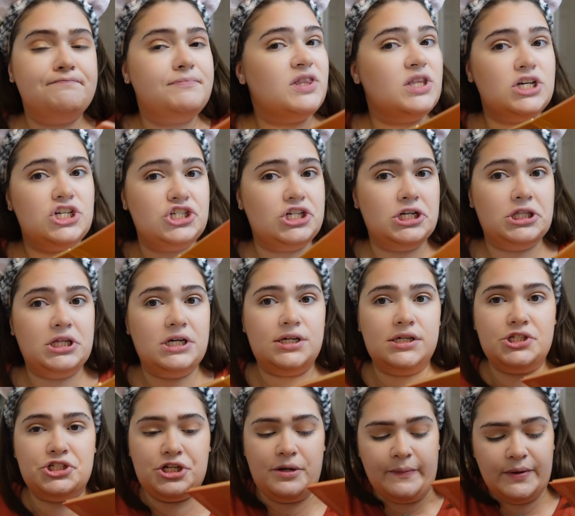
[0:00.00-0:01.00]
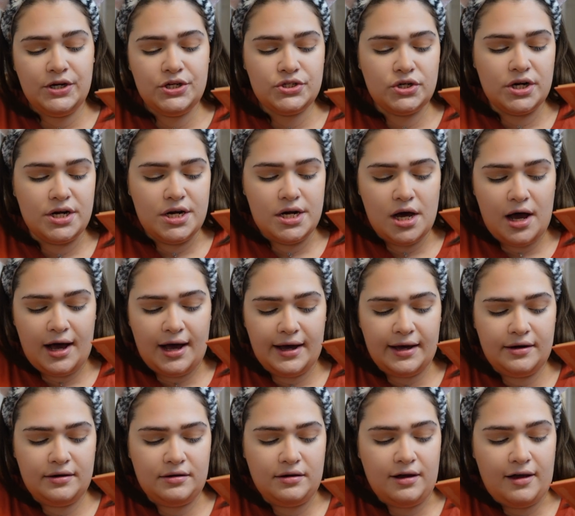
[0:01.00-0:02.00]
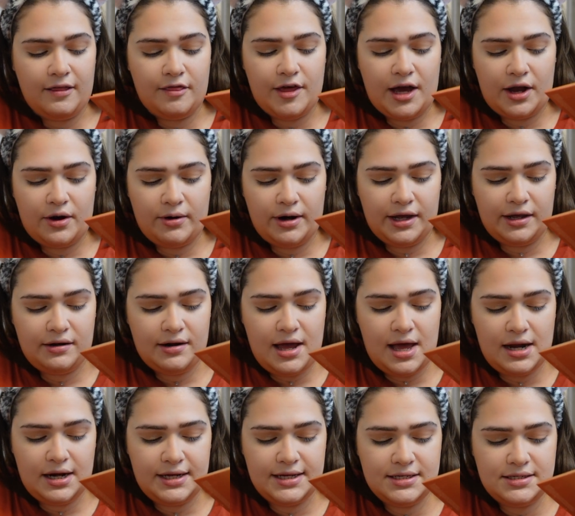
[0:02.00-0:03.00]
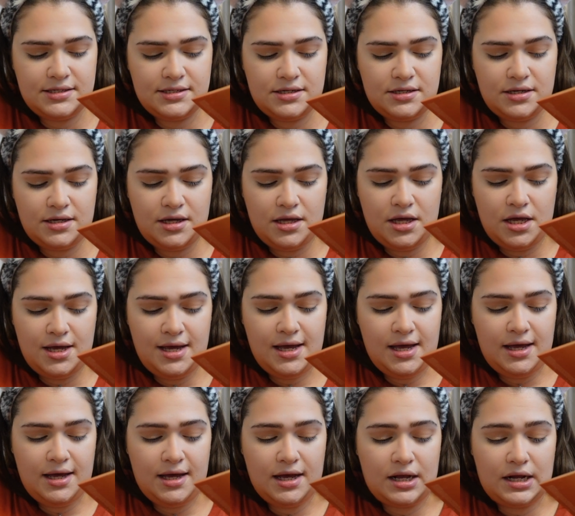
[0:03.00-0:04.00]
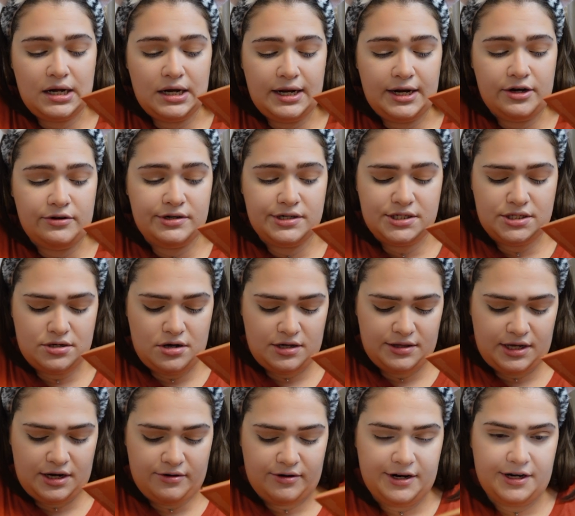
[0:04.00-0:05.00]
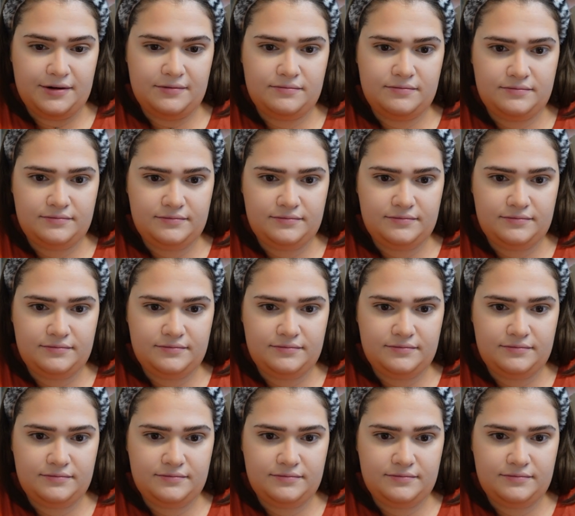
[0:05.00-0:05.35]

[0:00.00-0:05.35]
the shimmers are not that great. At least glare is not that great.